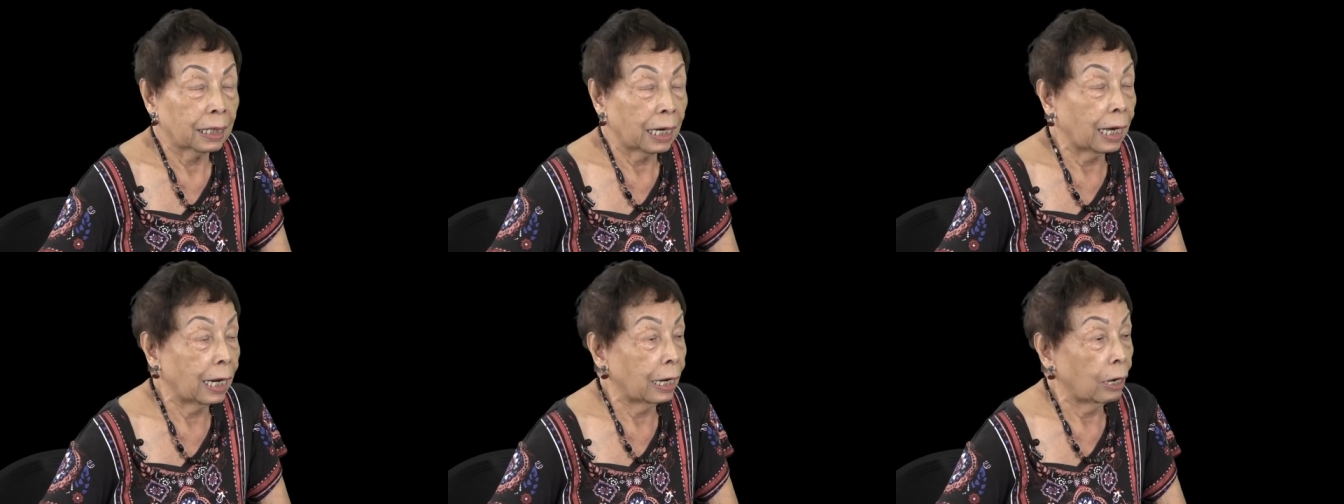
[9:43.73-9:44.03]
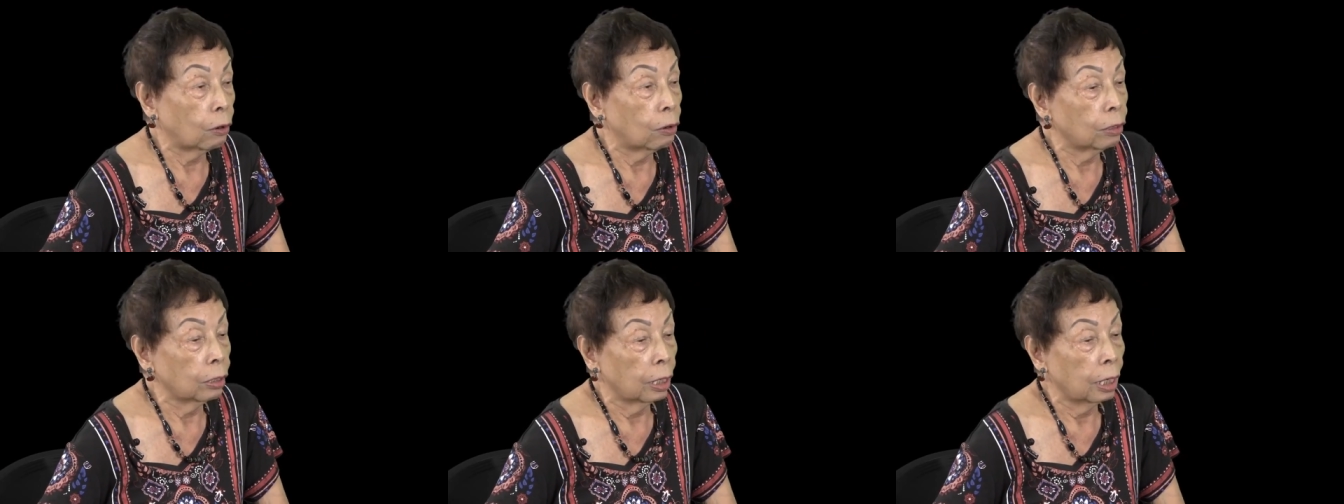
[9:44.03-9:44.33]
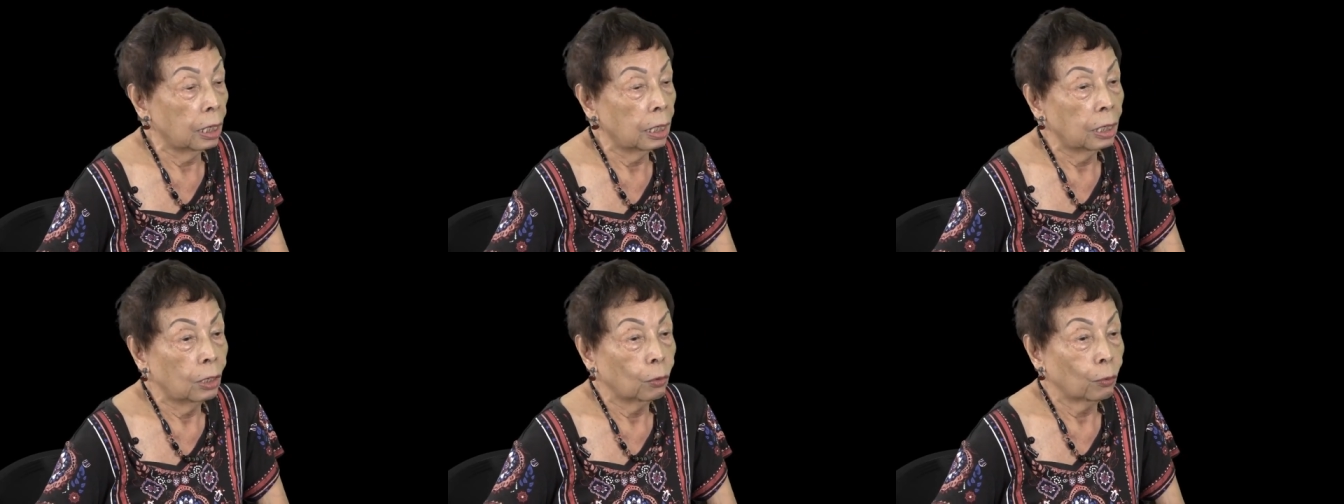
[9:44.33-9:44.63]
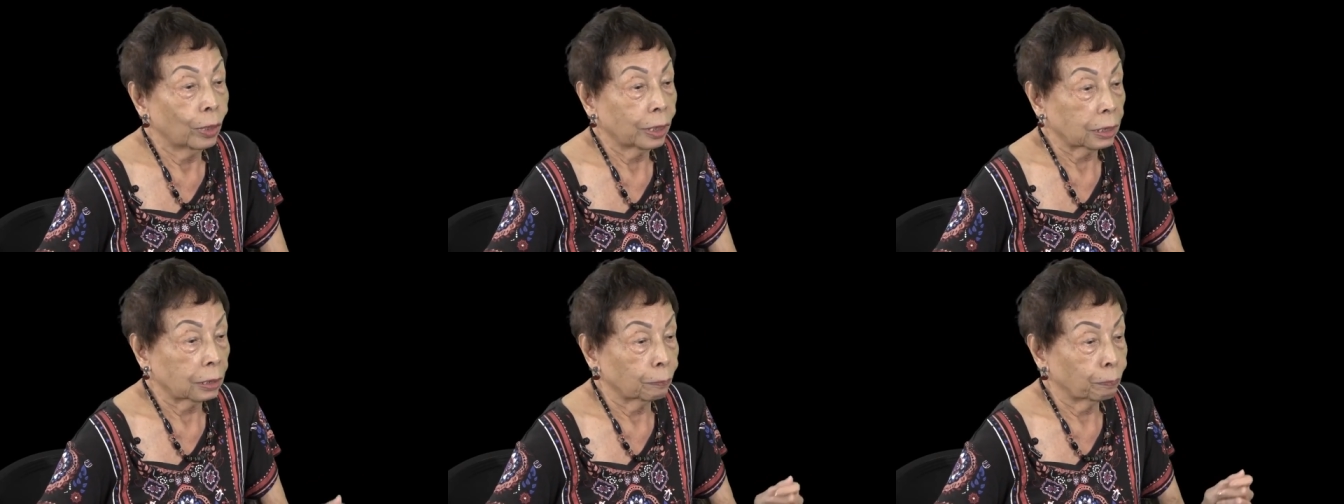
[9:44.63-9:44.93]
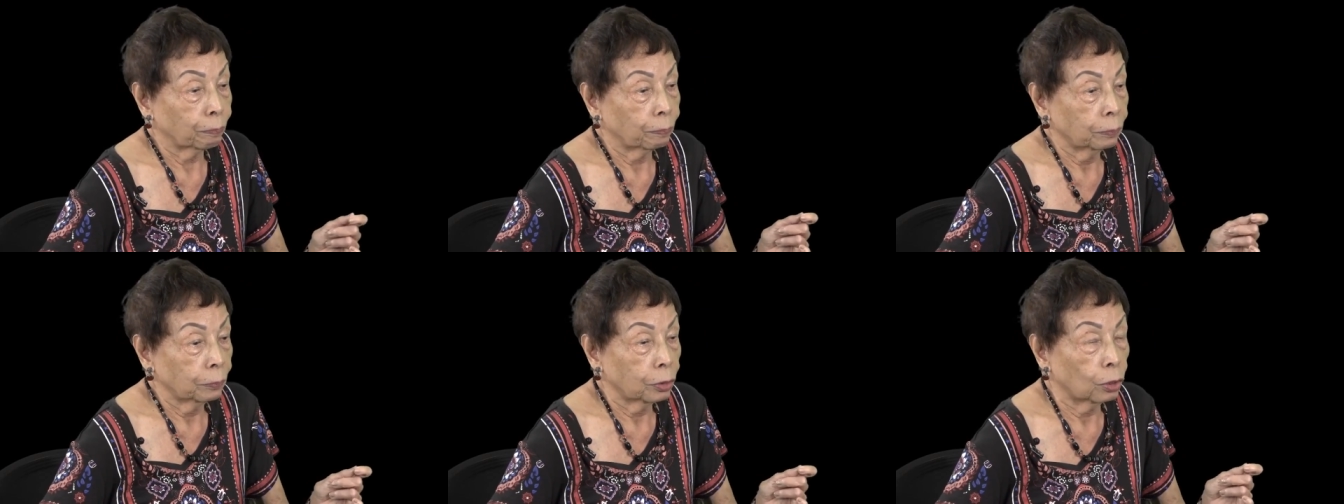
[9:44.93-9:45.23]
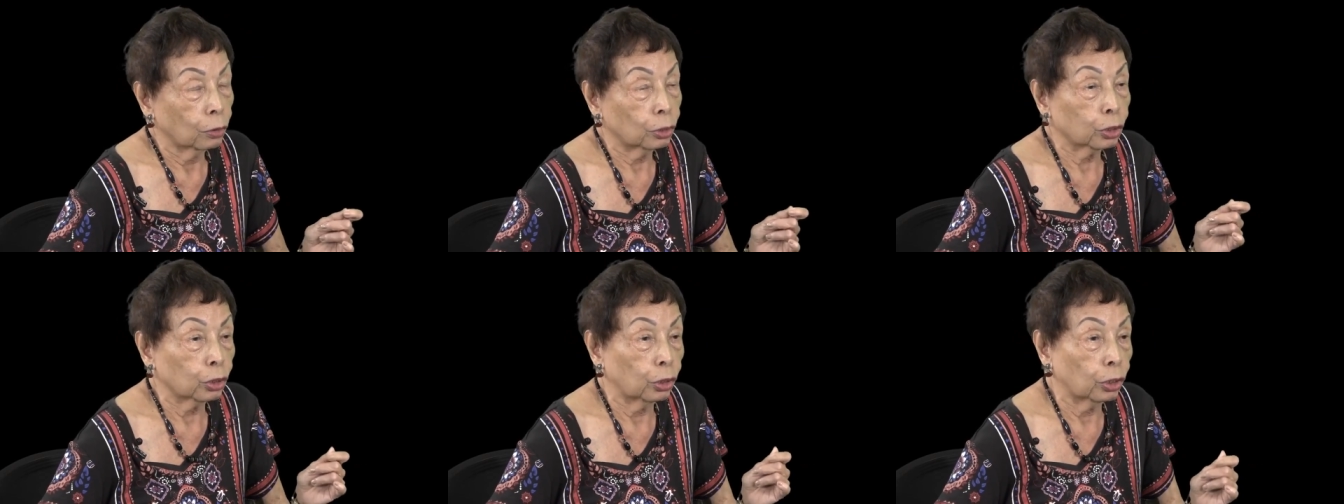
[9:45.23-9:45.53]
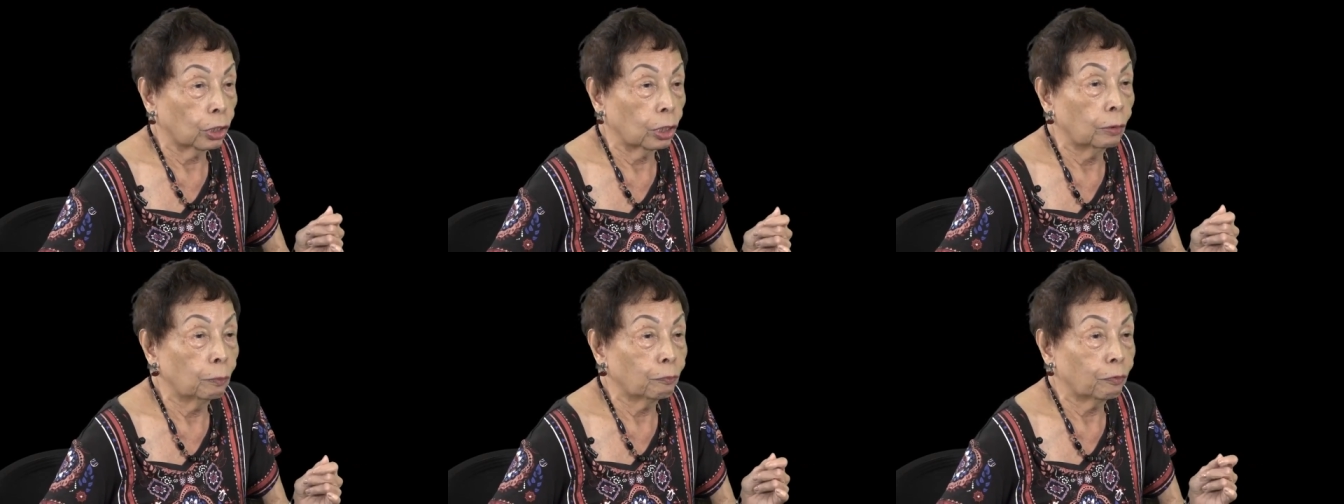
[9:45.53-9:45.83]
along with
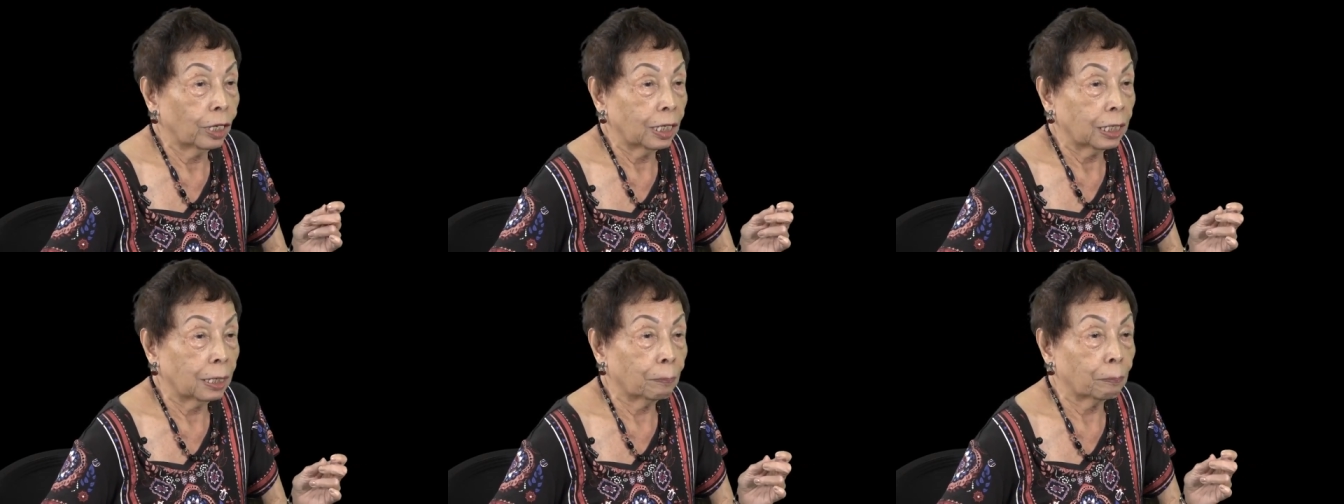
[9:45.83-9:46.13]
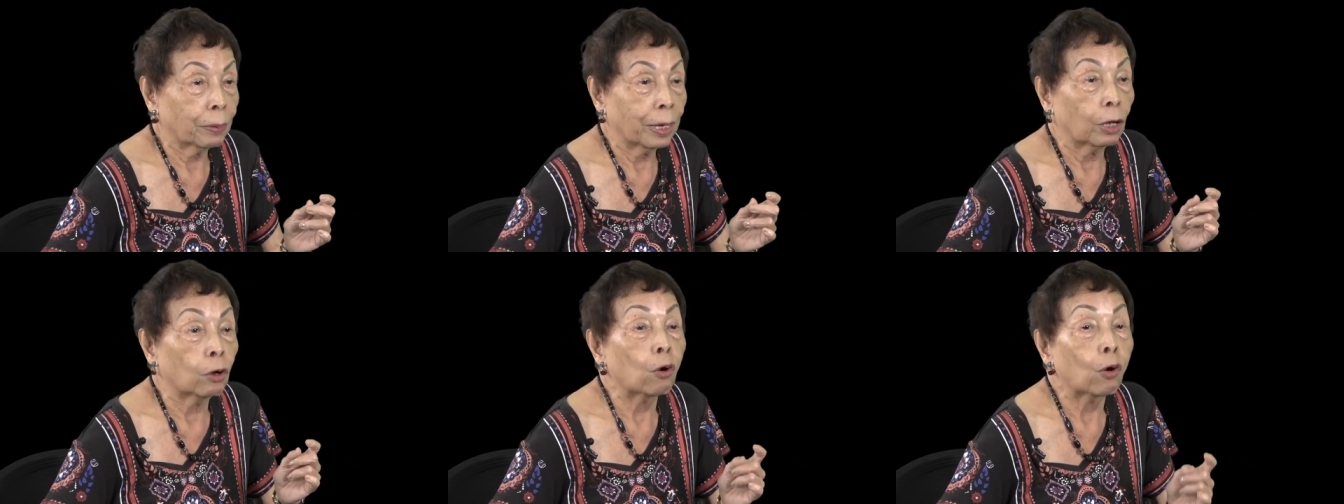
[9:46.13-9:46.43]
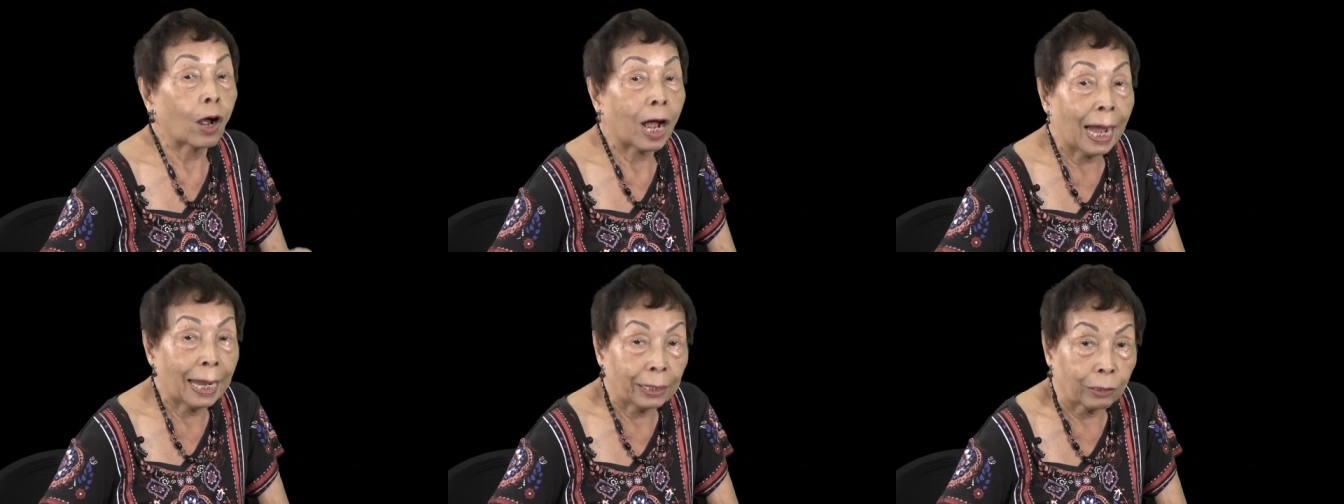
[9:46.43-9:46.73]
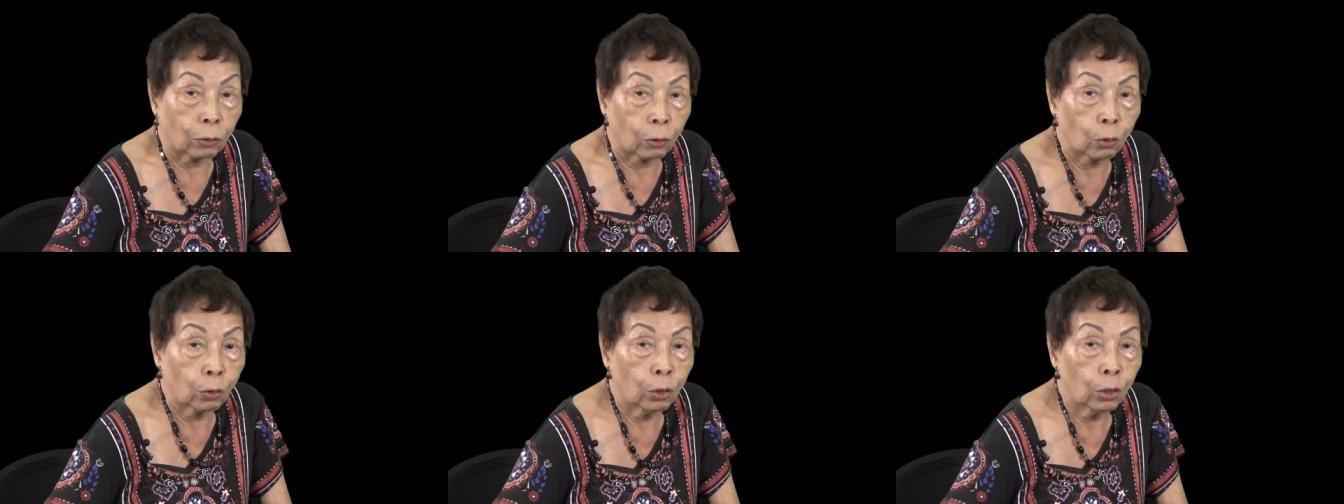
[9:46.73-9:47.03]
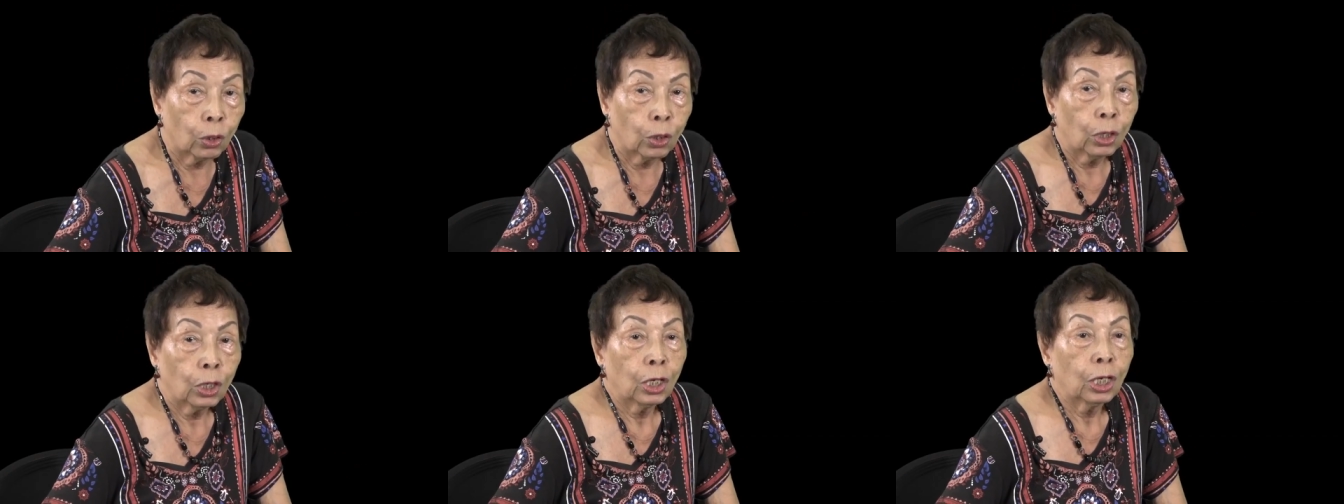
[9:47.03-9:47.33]
Dr. Felipe Hocano,